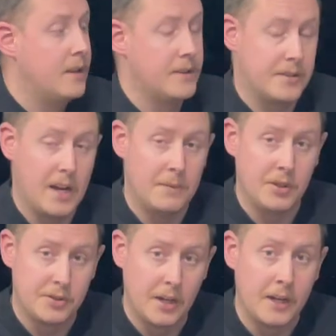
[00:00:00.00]
the
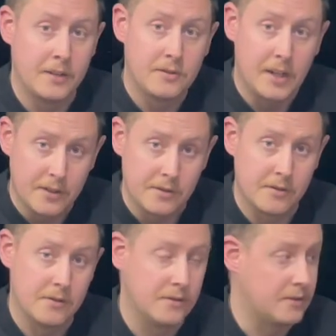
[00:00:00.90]
timing chain,
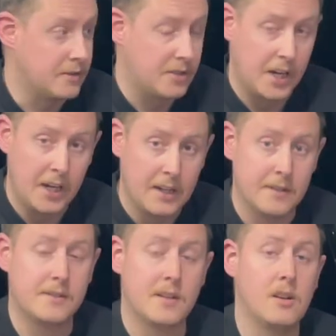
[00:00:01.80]
tensioners, the chain
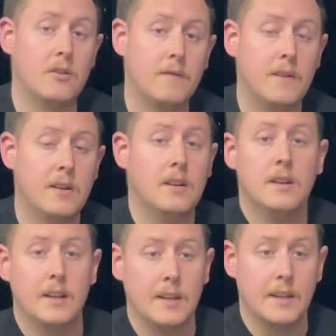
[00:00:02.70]
itself,
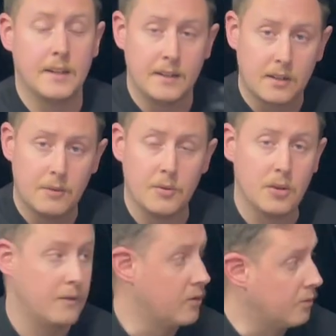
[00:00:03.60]
and a
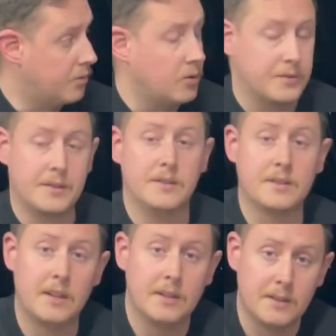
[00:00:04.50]
couple of their bolts
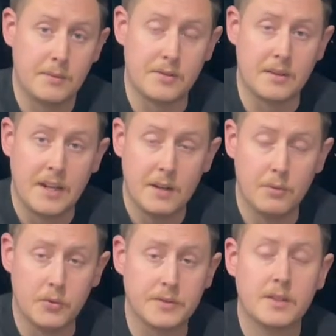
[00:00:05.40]
inside, especially the head
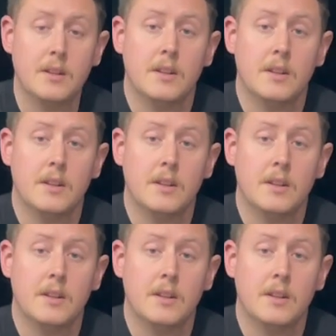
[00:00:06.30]
bolts.